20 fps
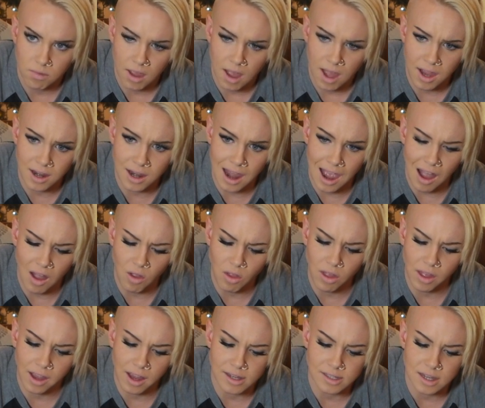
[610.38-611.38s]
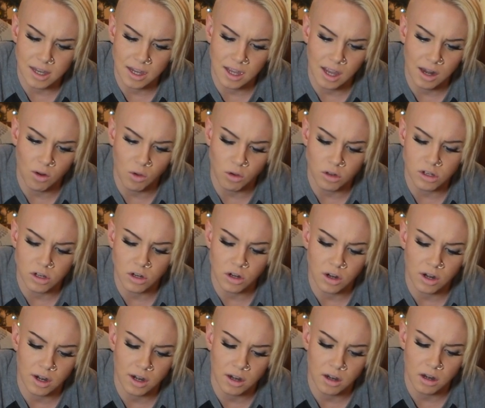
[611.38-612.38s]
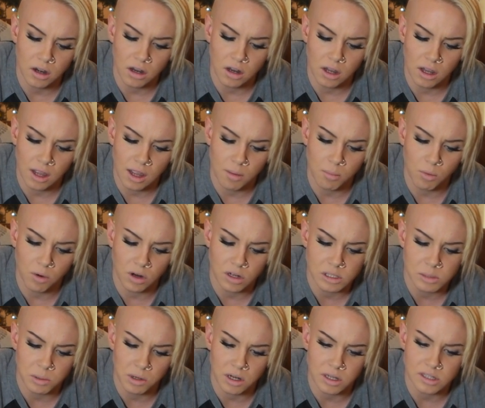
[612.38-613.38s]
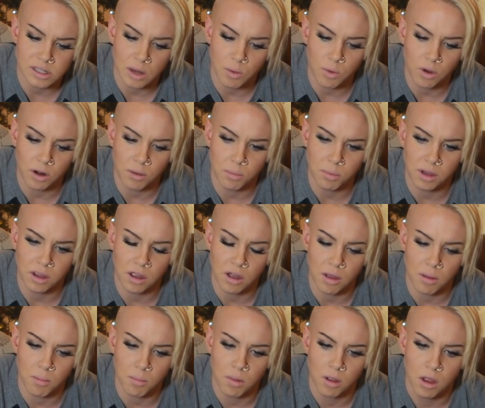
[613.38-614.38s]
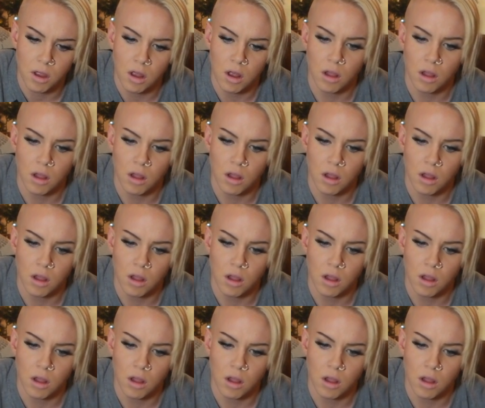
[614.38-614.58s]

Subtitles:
and now like as I get older and get more experience, I want to become